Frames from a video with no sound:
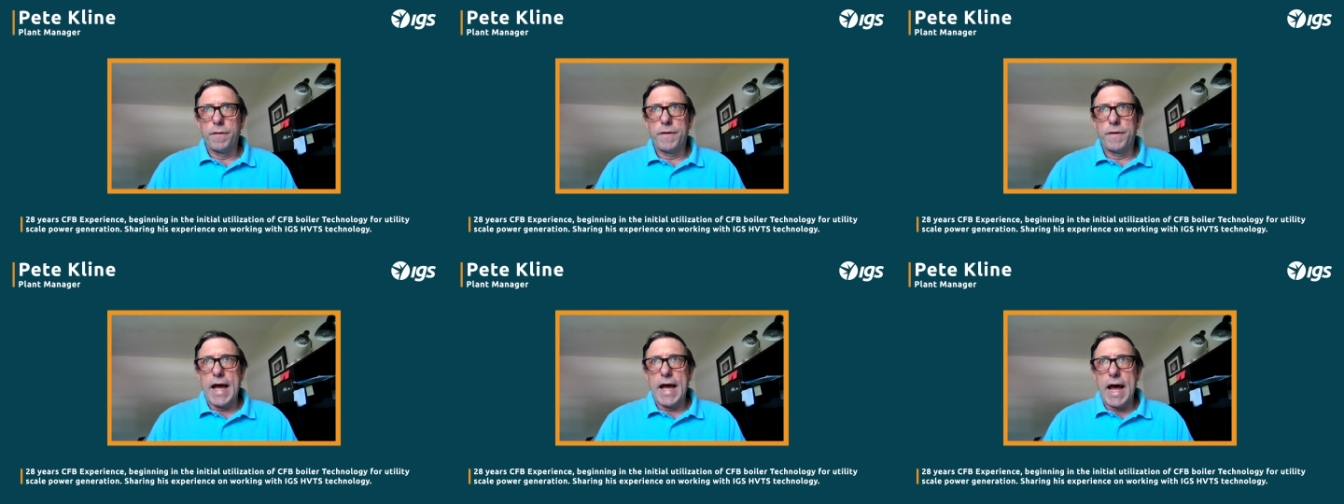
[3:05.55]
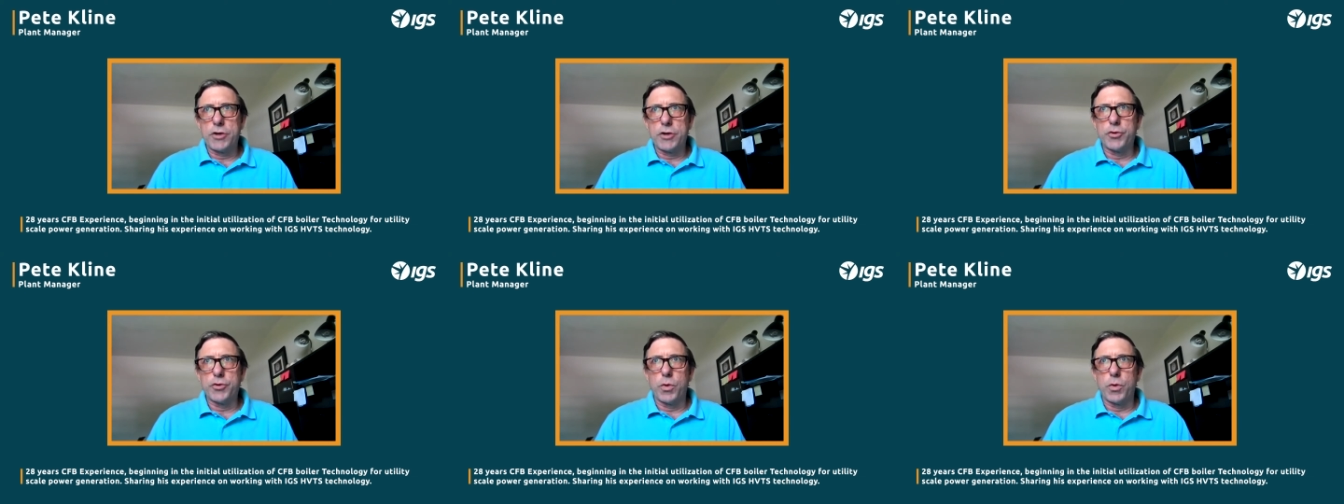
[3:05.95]
the
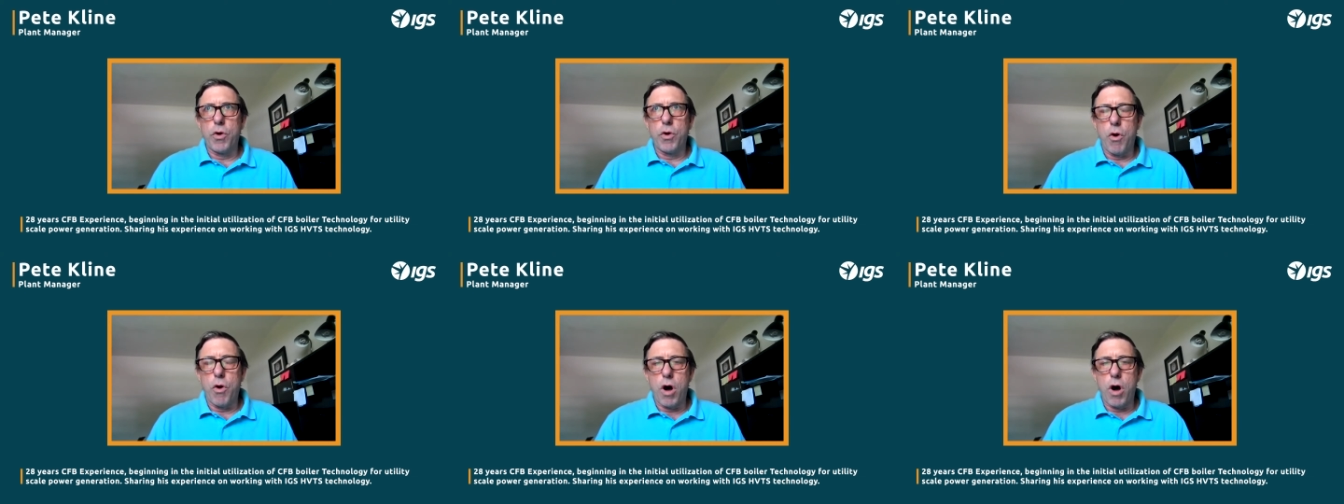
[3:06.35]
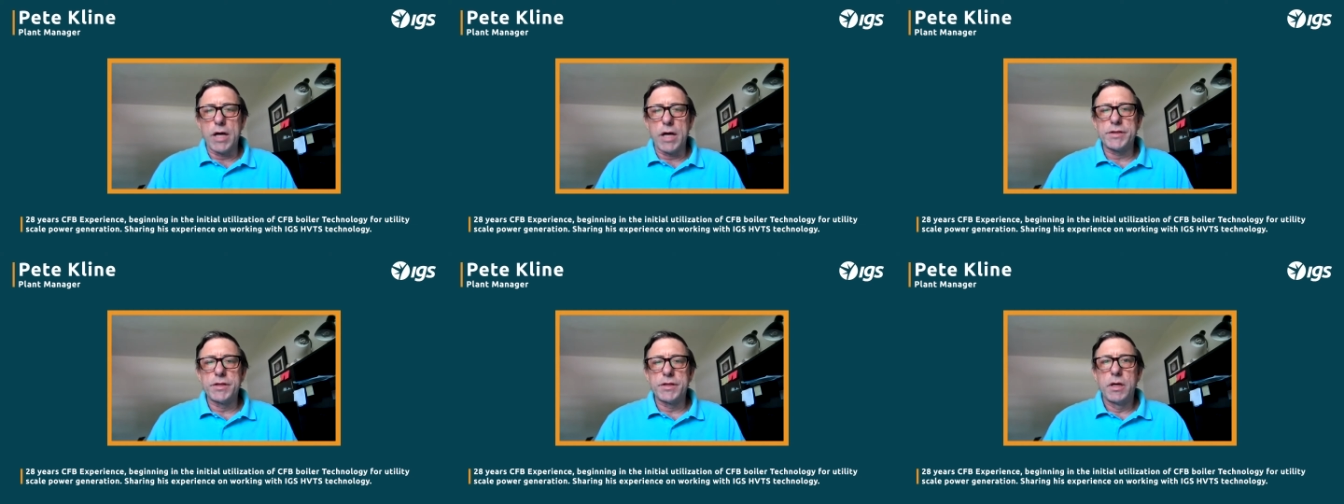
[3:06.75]
actual
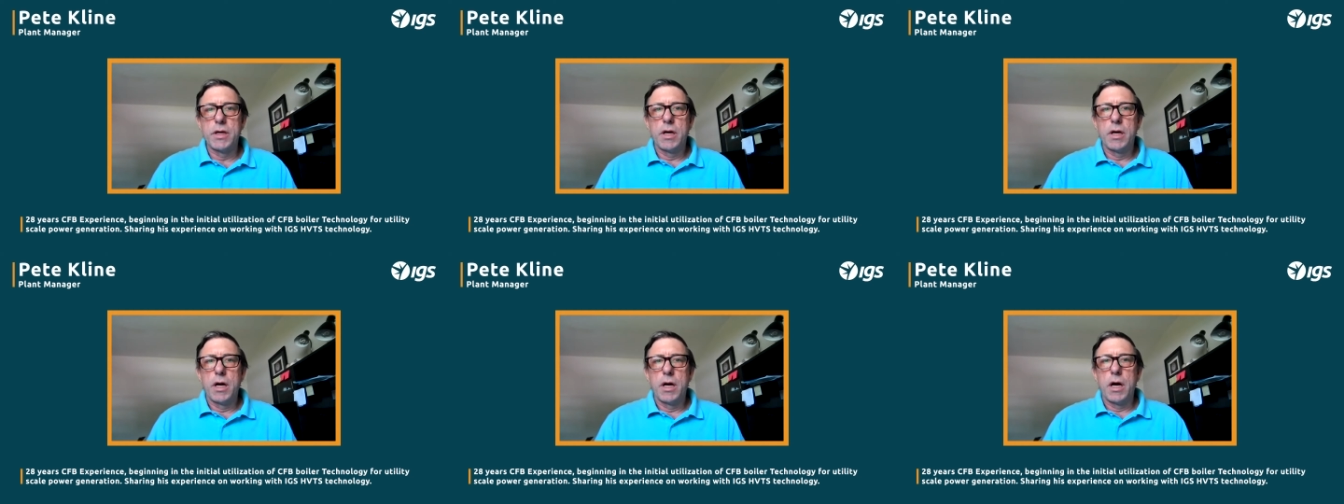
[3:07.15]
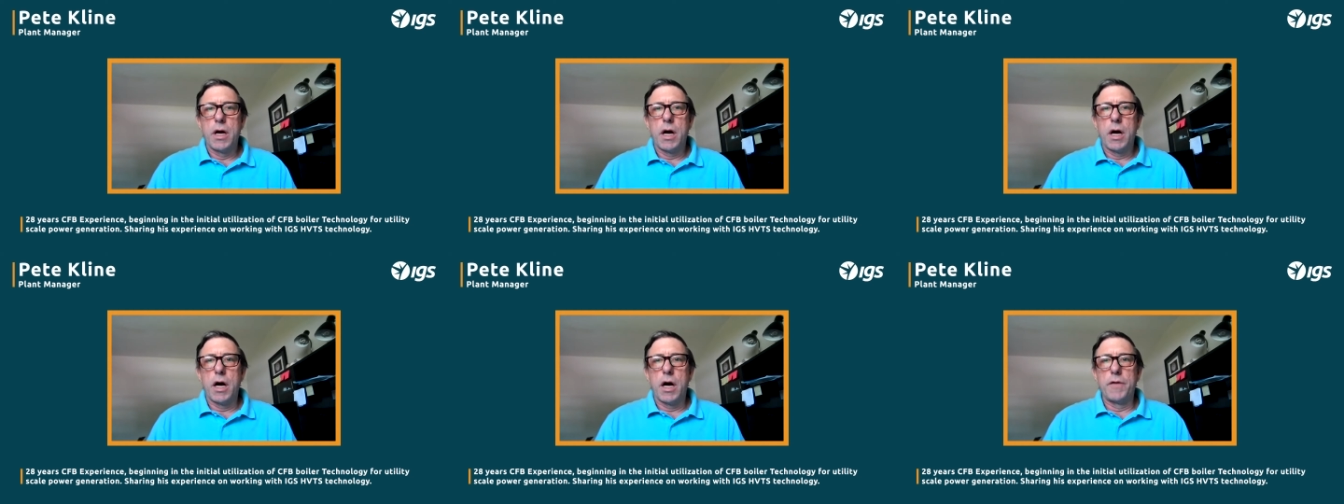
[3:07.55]
cost
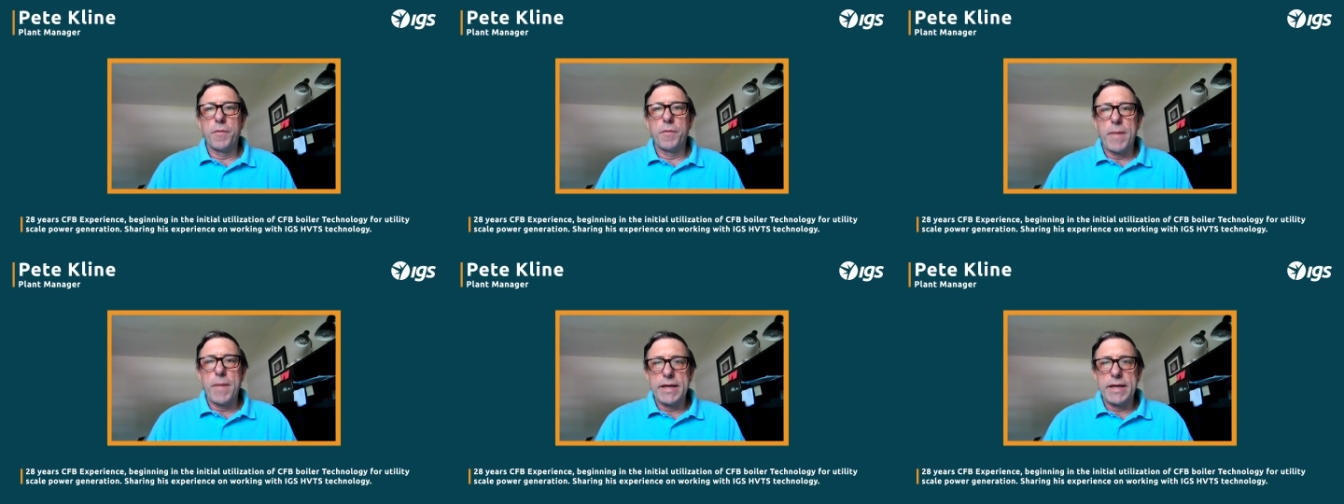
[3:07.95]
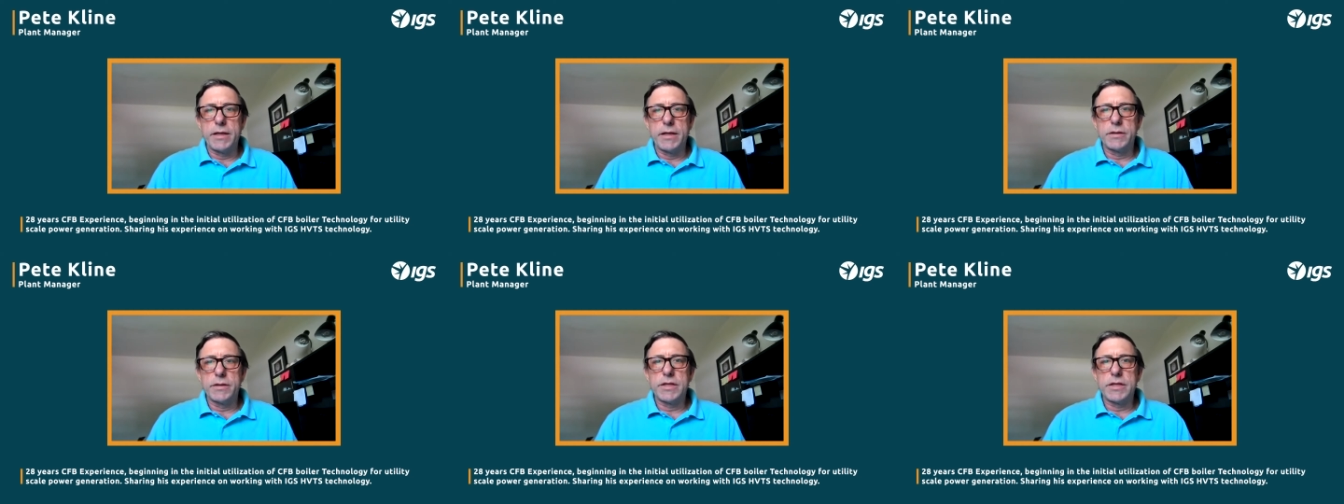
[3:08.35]
of the
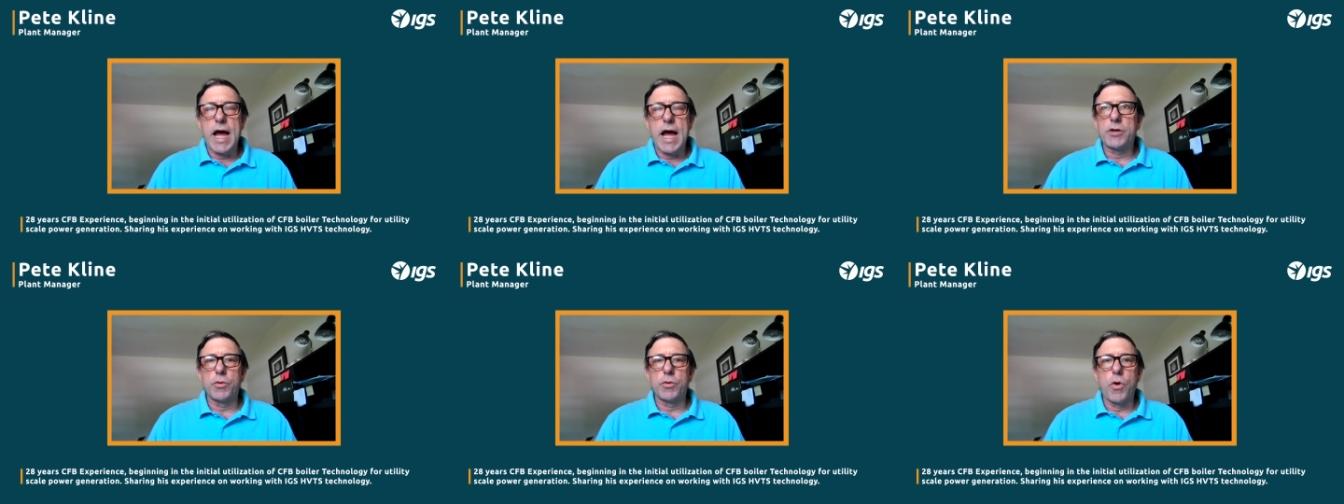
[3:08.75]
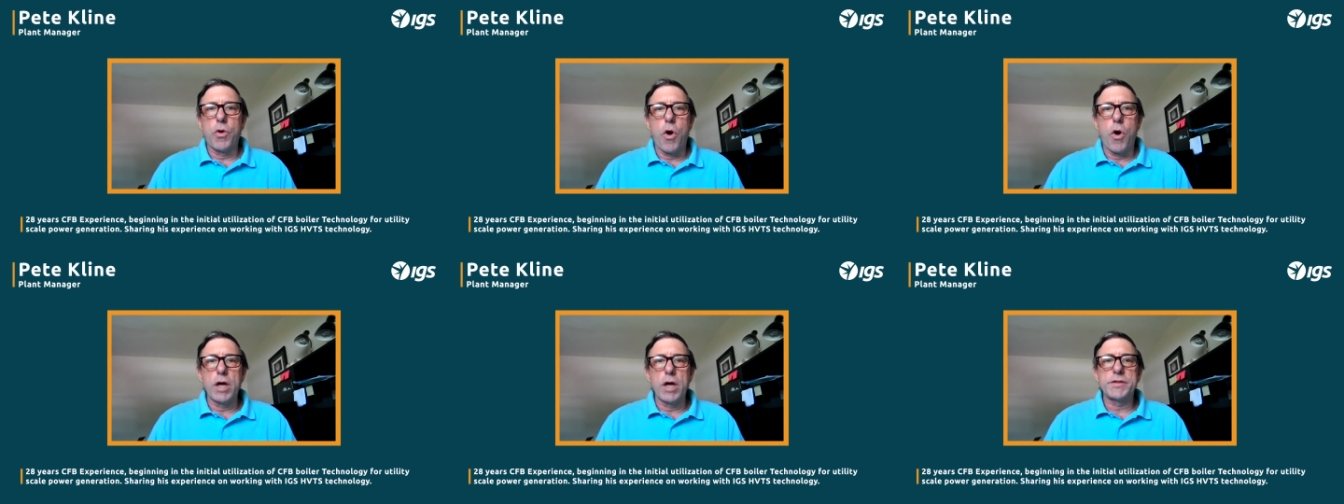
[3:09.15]
maintenance, the actual
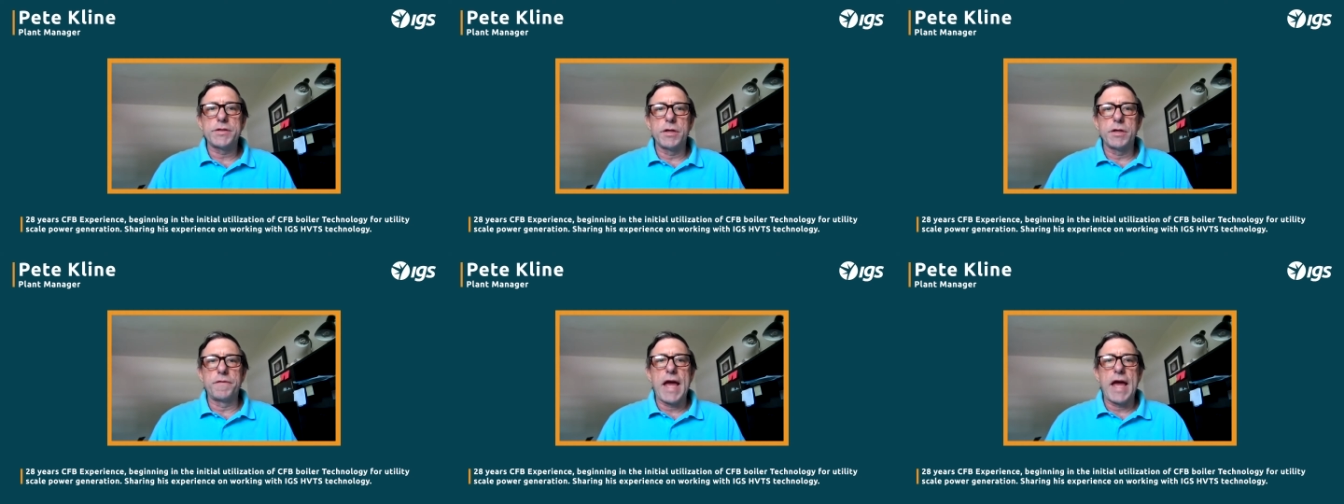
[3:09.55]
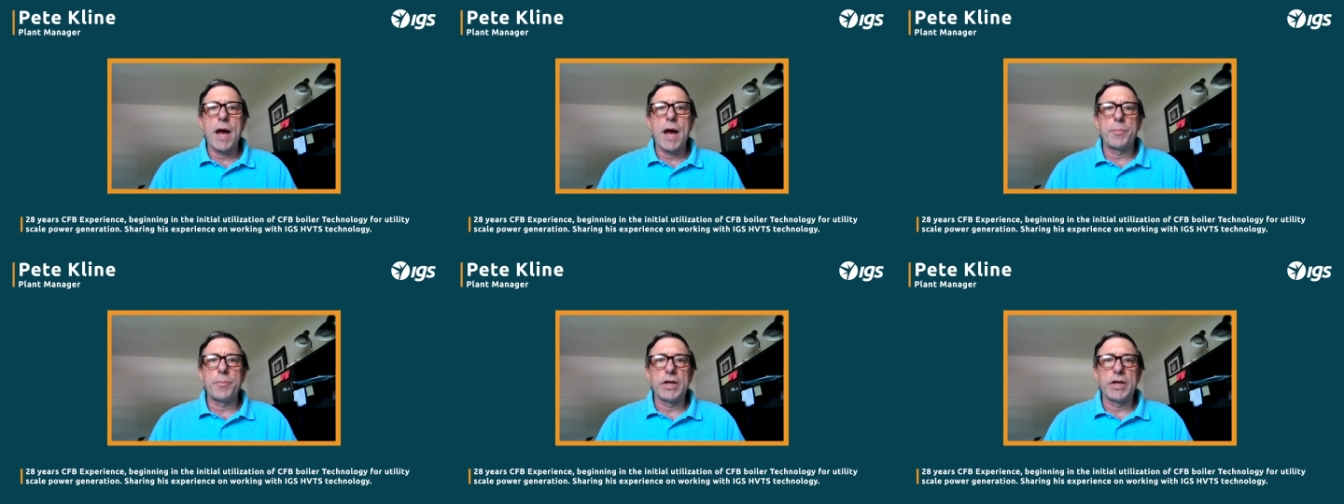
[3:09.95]
cost of the
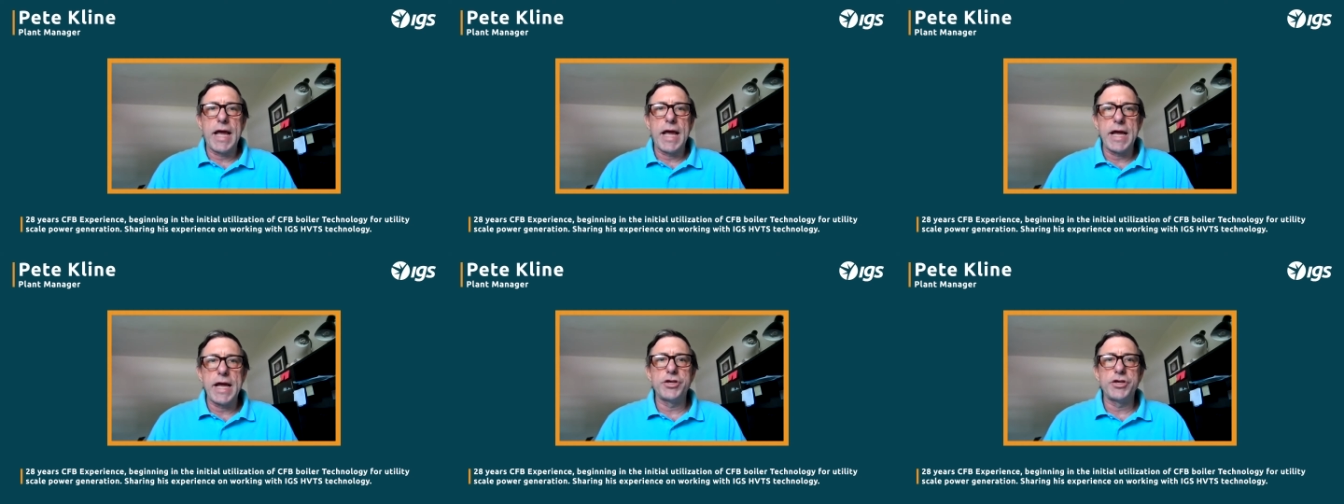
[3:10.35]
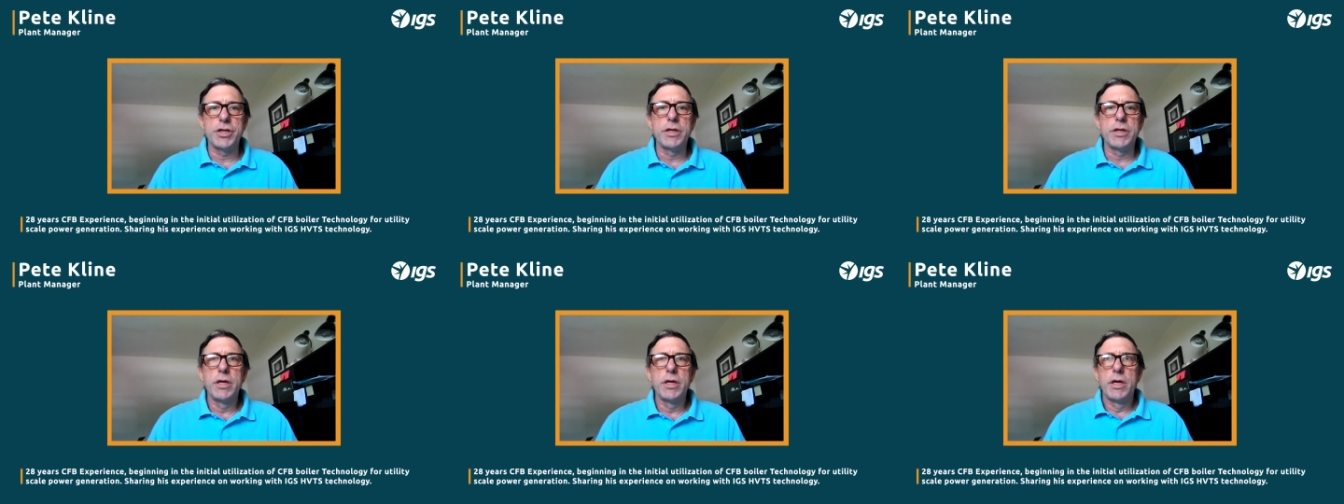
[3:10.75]

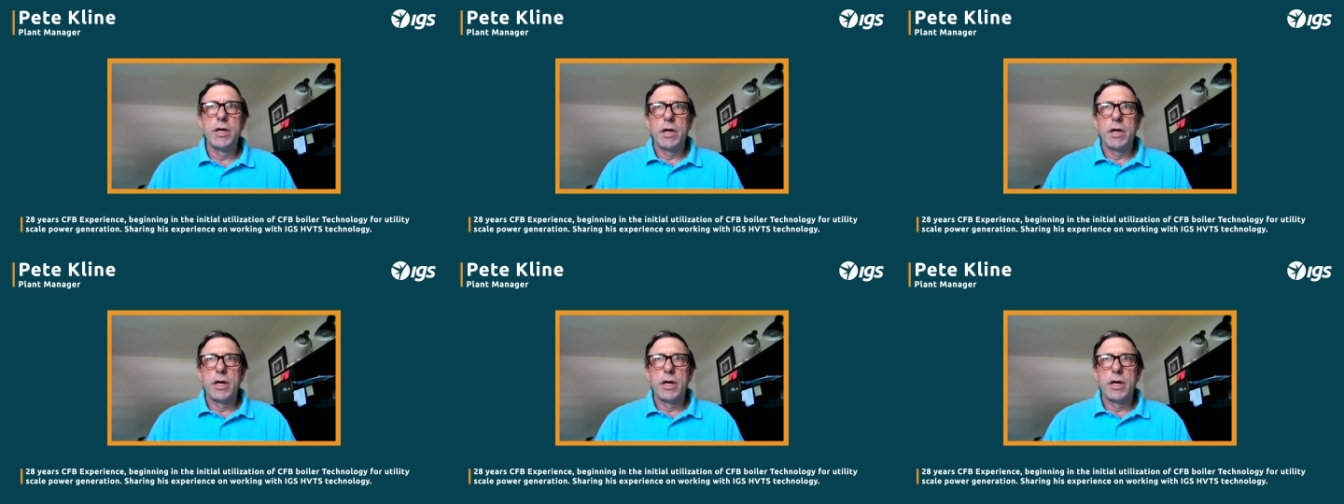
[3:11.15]
application,